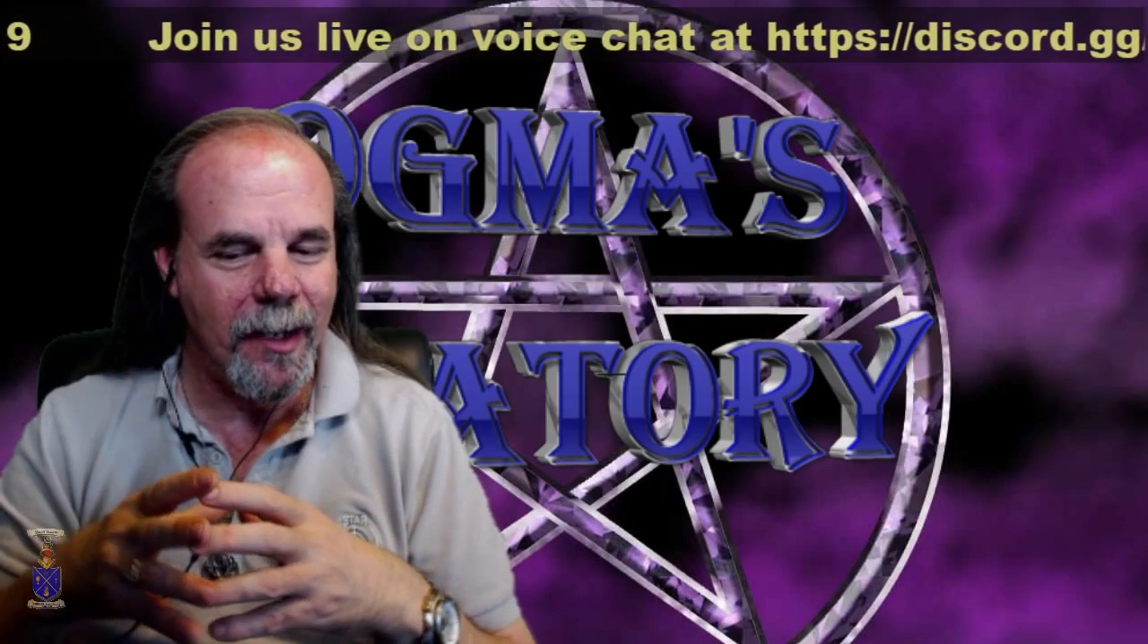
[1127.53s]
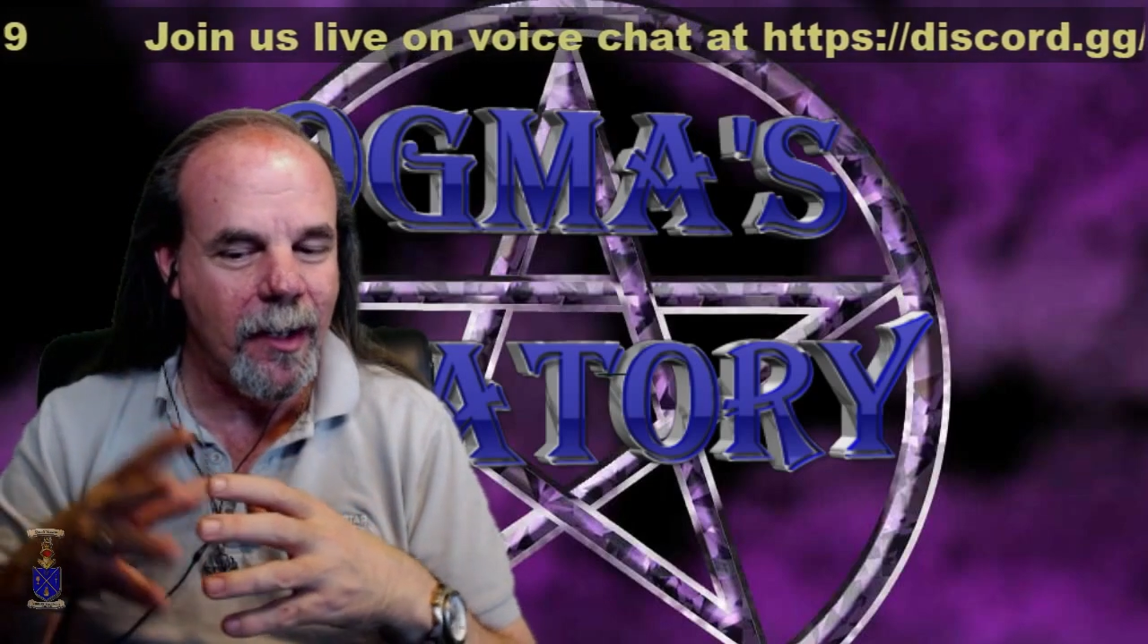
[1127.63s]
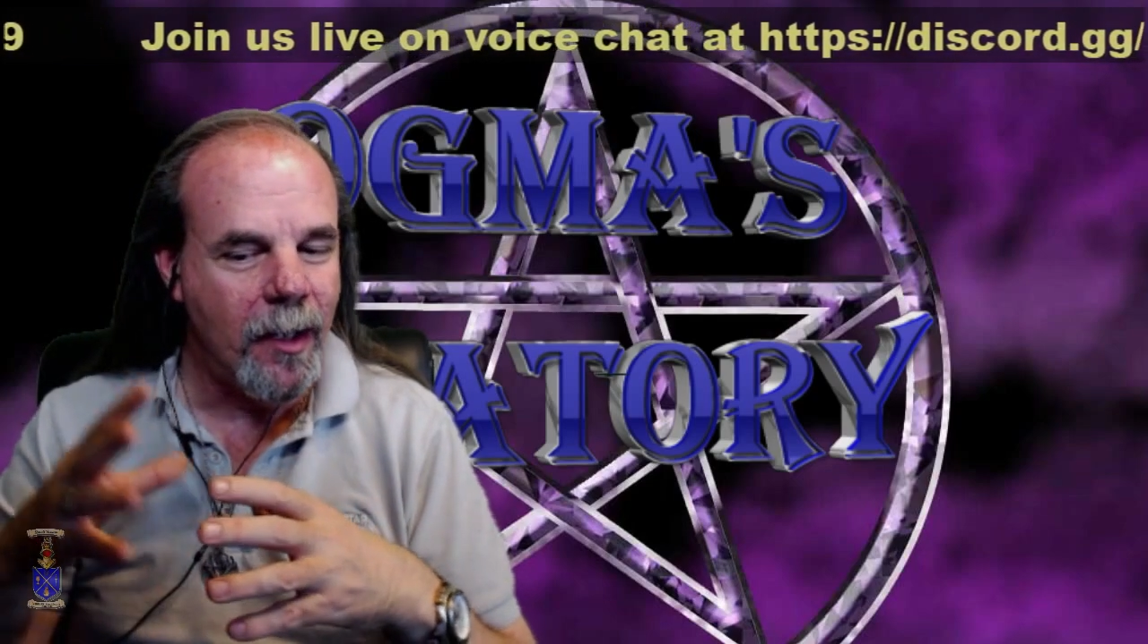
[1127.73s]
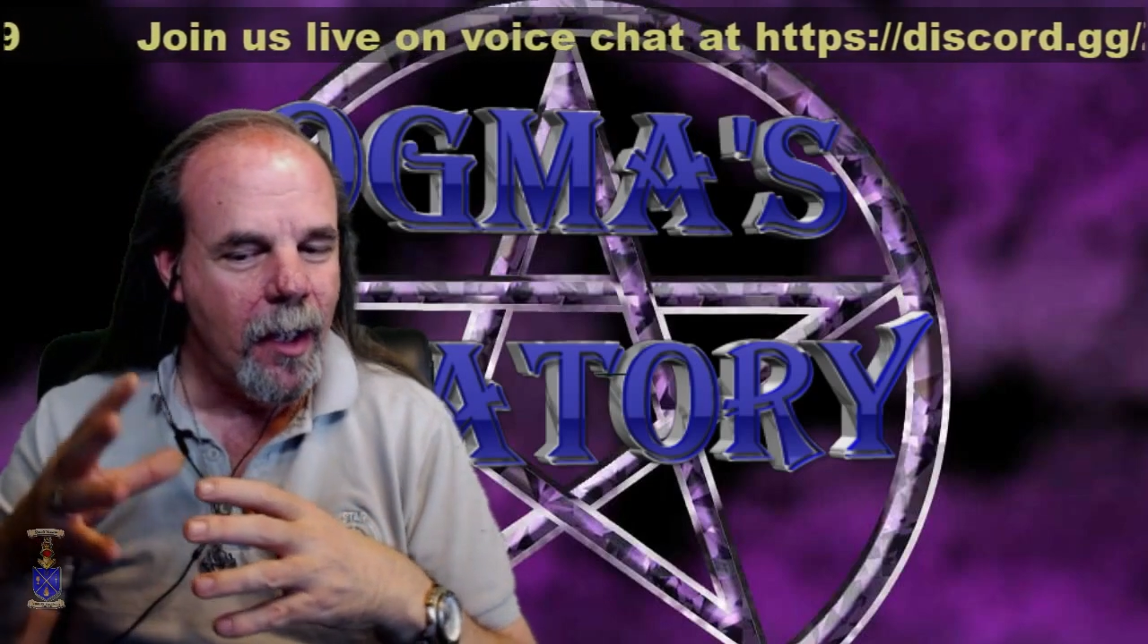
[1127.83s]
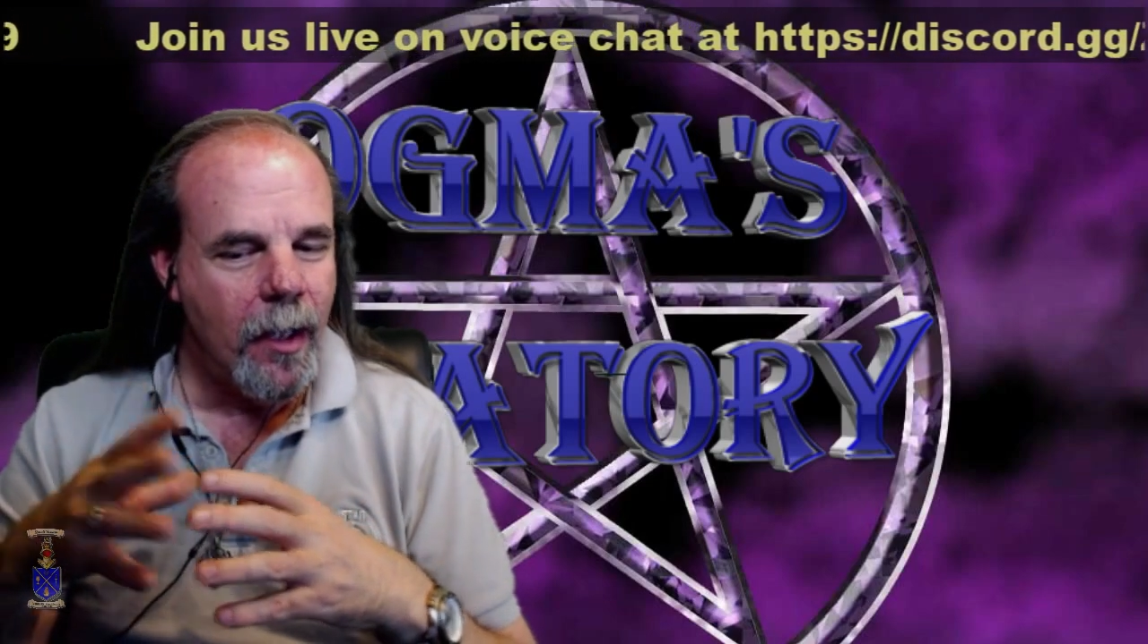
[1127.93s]

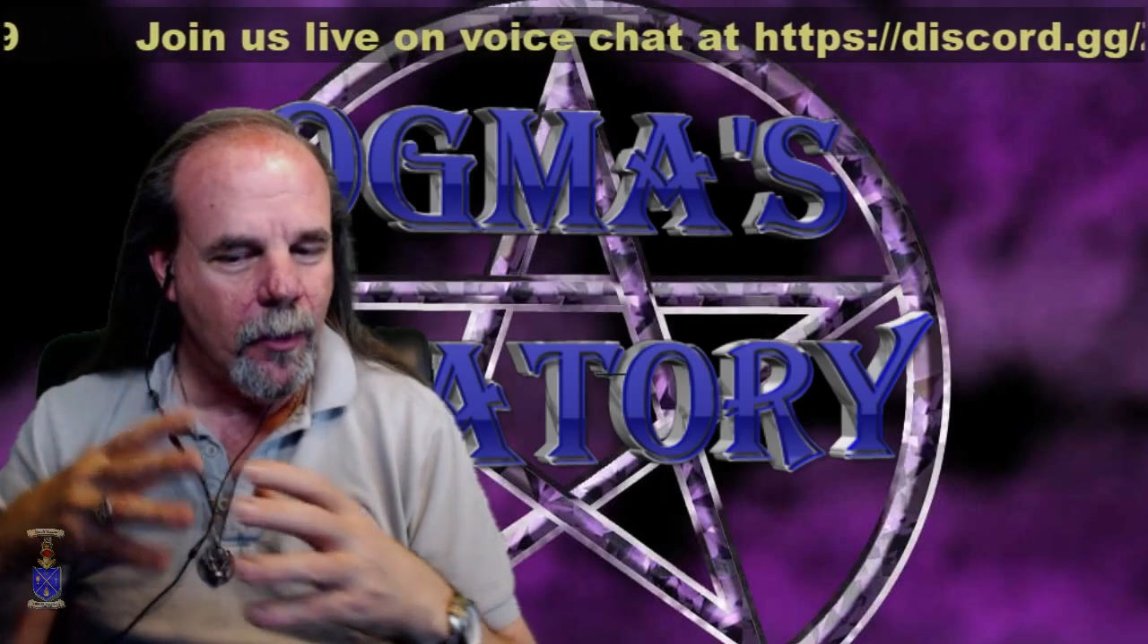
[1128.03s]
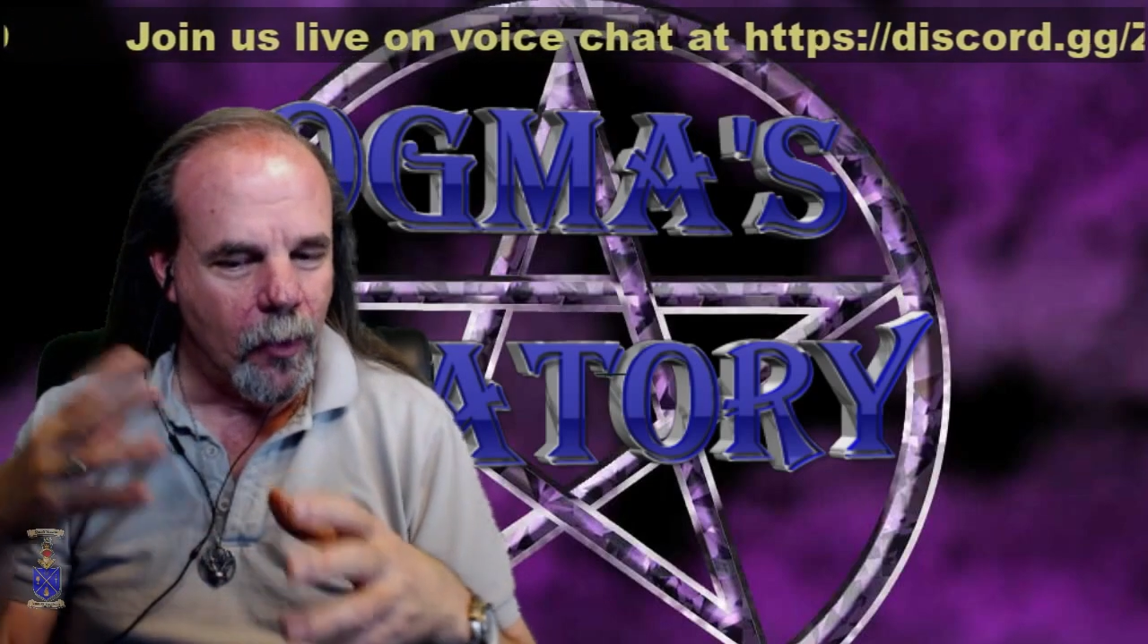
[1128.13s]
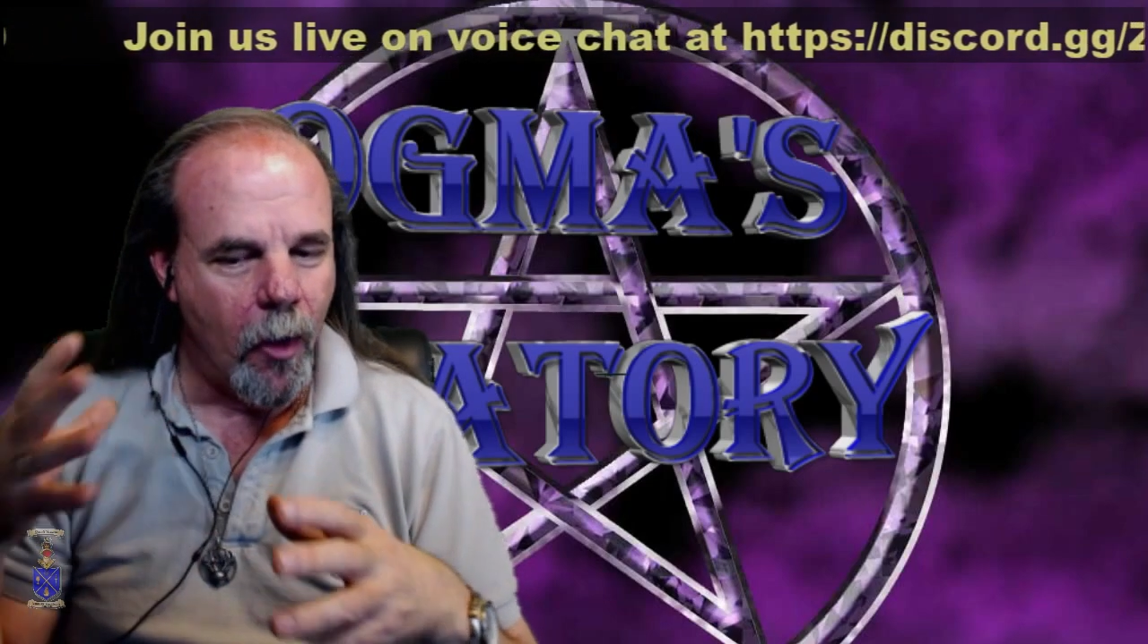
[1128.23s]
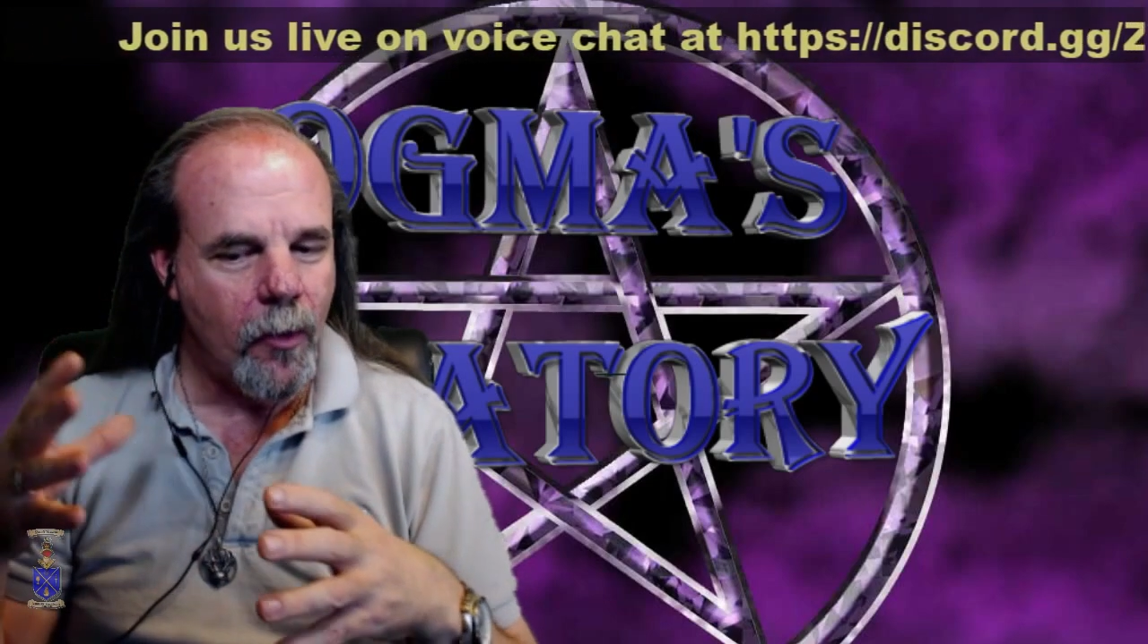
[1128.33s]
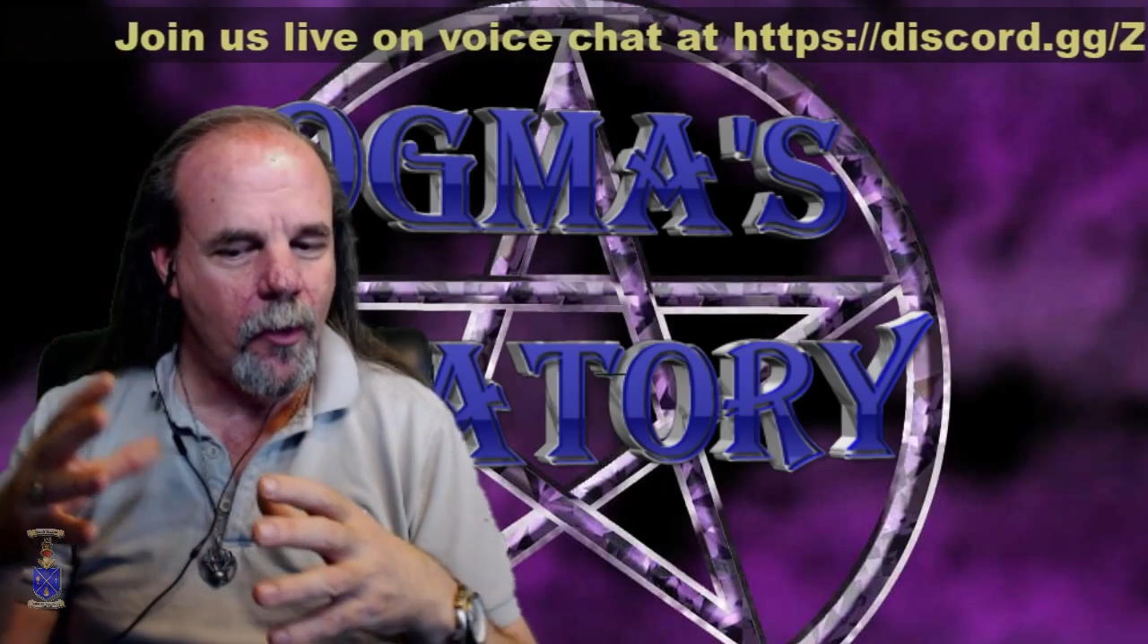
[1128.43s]
getting
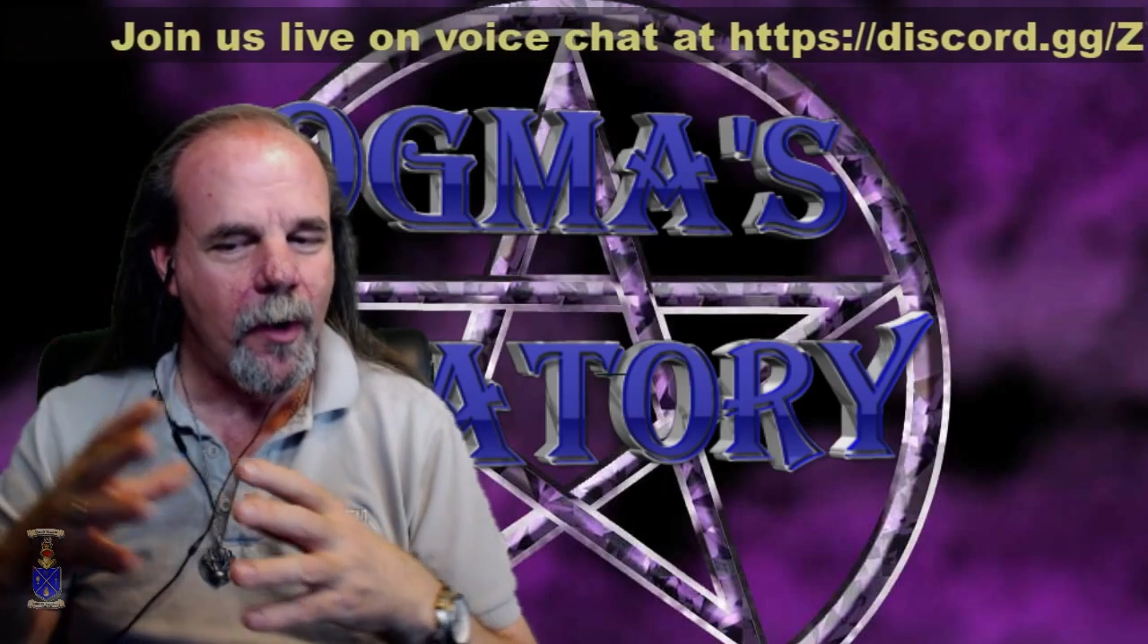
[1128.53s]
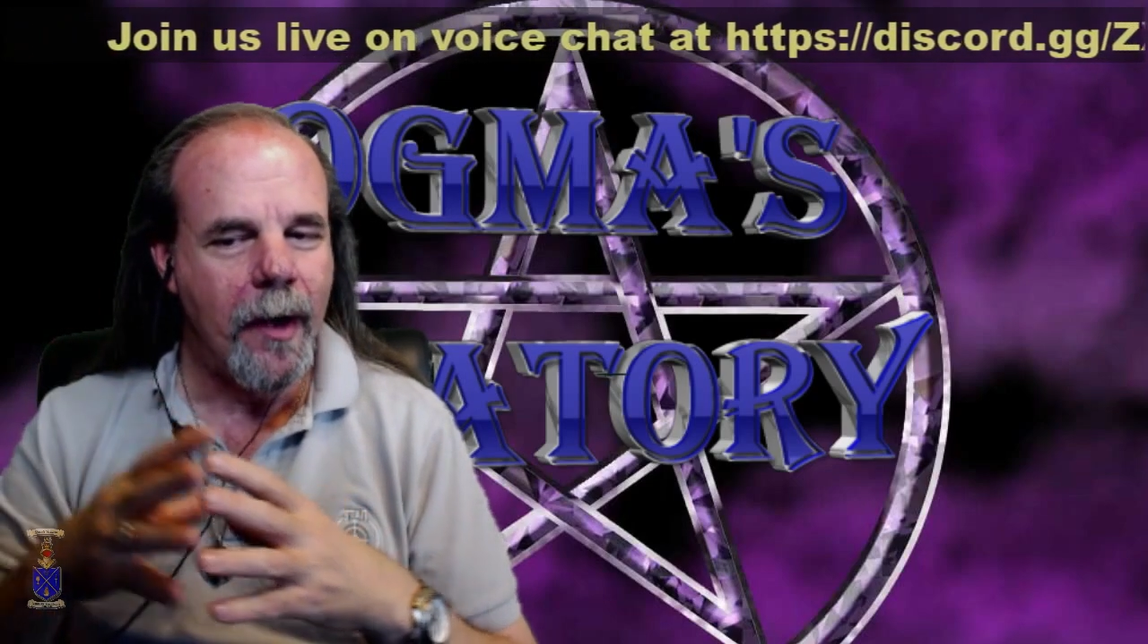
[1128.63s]
longer,